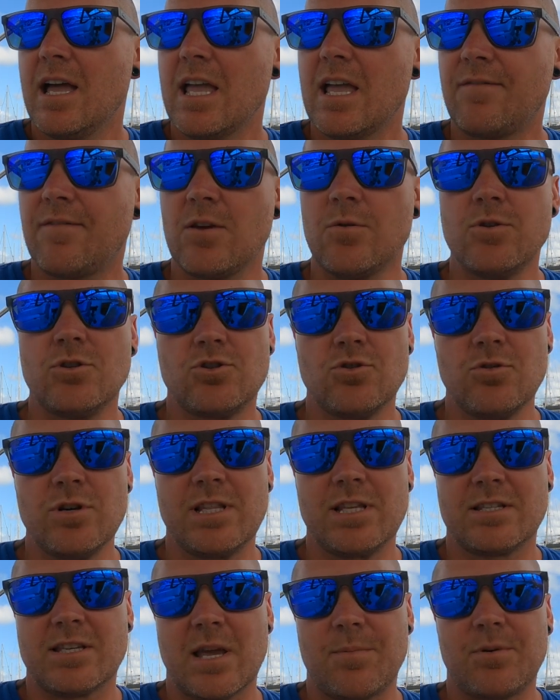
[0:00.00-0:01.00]
If you
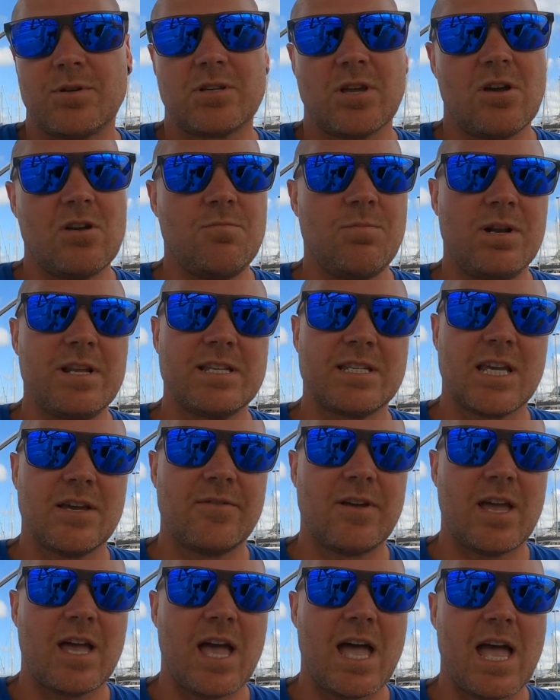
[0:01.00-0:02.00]
enjoyed this episode, please
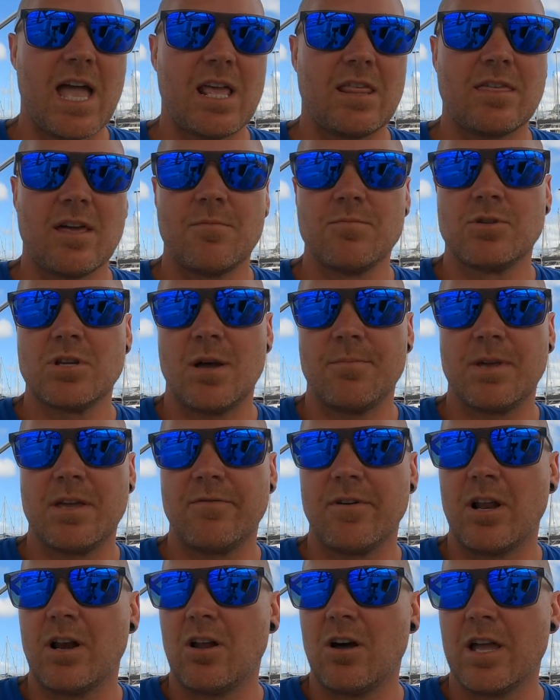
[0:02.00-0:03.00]
give it a thumbs up,
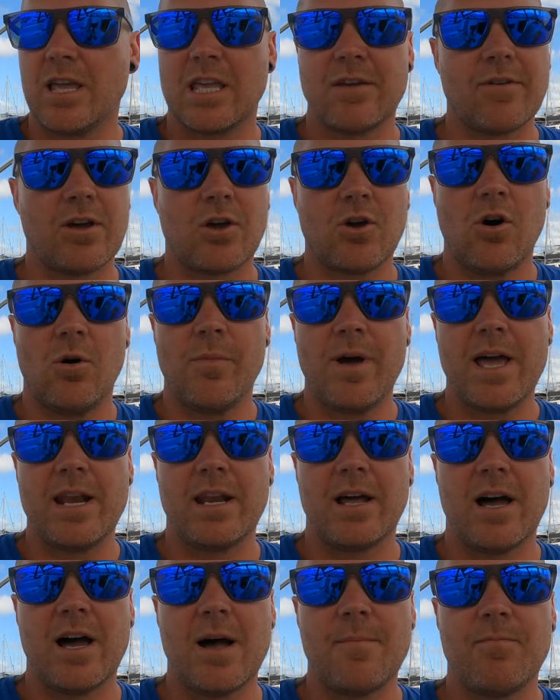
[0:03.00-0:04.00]
give it a like, give it a
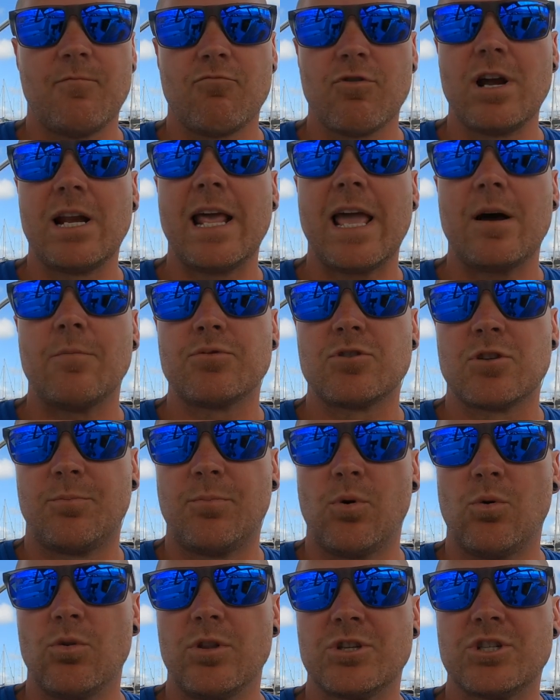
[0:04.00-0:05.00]
comment. Um, really help
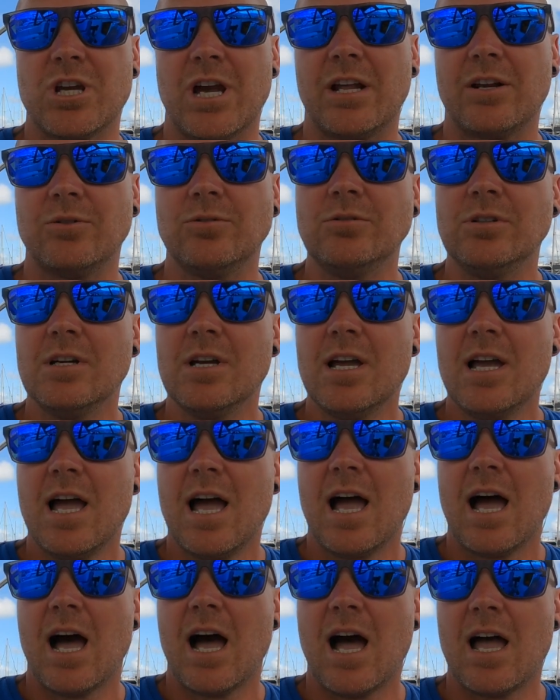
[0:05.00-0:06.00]
support the channel.
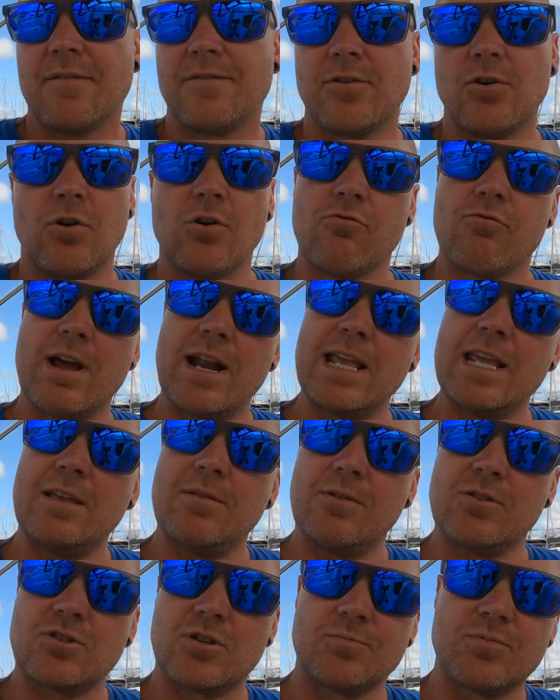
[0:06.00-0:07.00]
Uh, if you're not
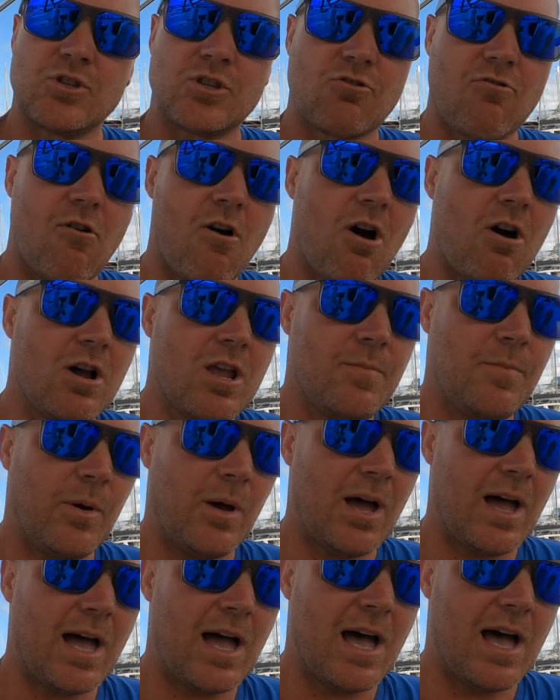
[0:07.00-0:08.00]
already, subscribe.
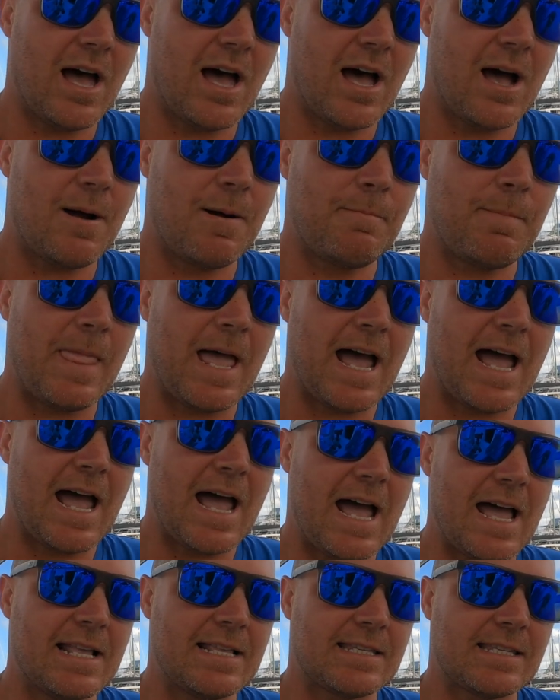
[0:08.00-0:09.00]
Um,
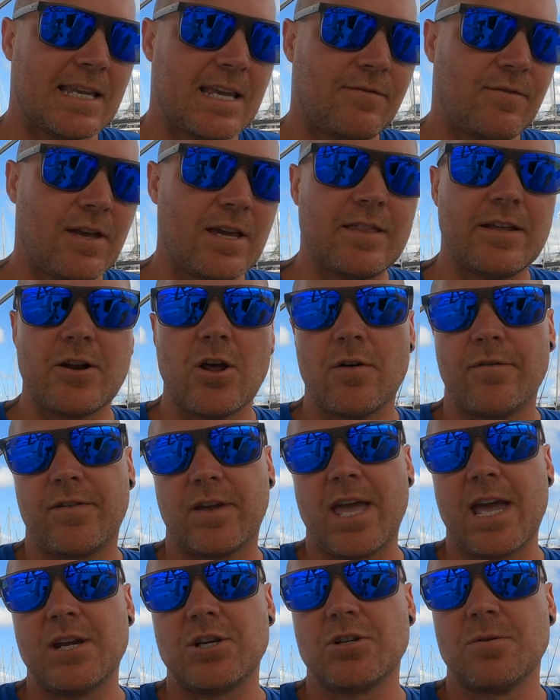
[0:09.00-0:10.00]
and if you hit the
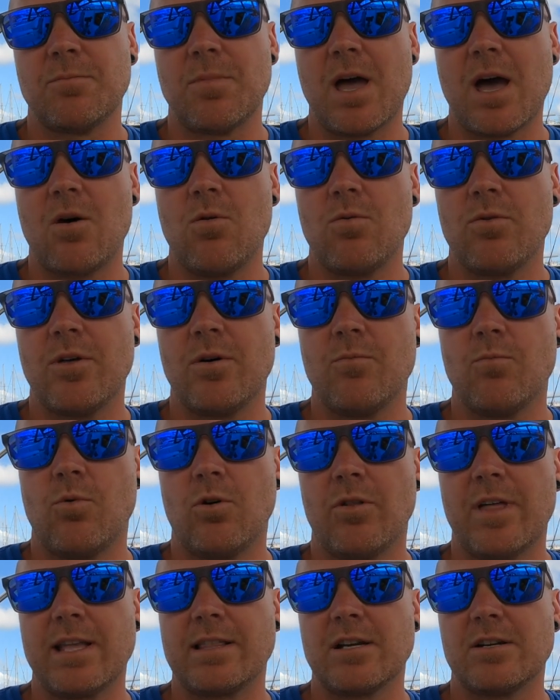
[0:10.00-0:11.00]
notification bell, then
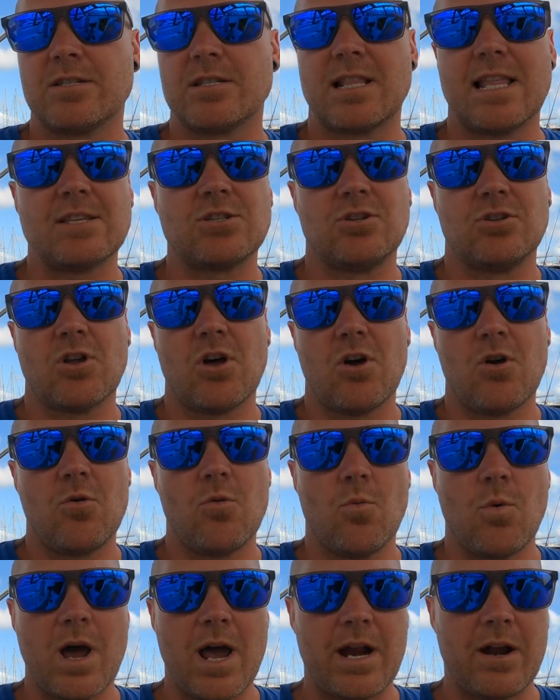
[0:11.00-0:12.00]
what that does is lets you know
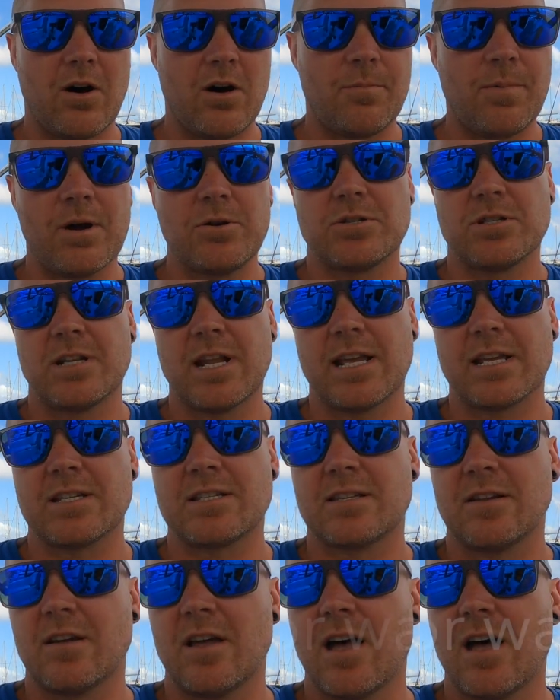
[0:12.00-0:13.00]
when I post the
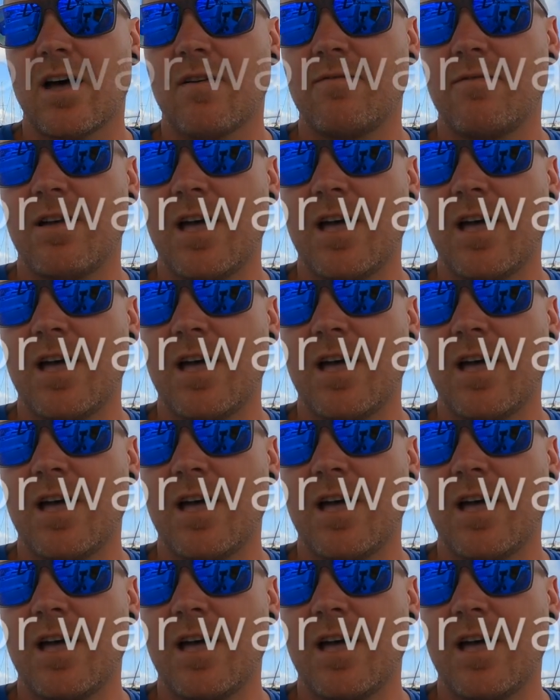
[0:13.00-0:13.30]
next uh,